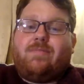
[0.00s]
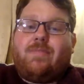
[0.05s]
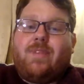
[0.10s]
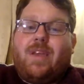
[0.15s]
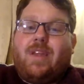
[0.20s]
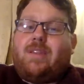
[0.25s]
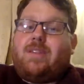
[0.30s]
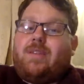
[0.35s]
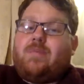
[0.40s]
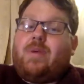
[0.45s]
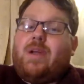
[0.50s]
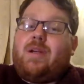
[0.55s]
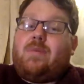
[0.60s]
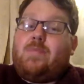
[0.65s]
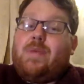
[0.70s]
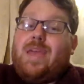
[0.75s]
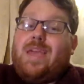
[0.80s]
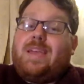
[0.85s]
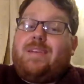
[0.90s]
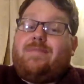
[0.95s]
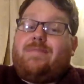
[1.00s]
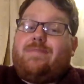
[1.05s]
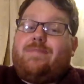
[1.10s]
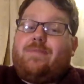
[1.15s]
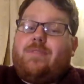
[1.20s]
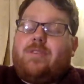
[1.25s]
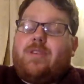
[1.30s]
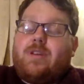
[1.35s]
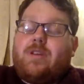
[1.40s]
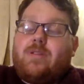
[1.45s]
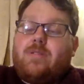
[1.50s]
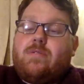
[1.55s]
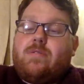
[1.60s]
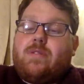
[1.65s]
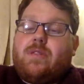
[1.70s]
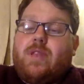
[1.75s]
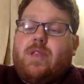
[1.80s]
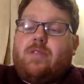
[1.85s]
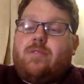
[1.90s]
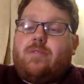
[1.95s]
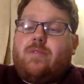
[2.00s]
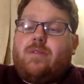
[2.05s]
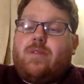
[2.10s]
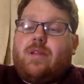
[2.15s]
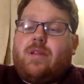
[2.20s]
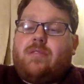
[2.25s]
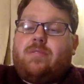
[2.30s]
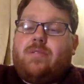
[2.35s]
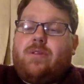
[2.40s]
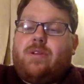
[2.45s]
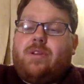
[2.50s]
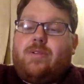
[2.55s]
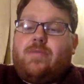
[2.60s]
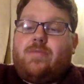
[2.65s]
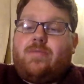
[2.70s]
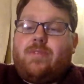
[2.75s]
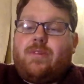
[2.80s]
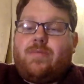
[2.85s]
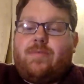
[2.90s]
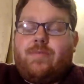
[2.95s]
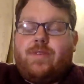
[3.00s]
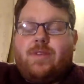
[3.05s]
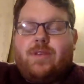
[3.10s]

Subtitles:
It's about me. So that's where it come from.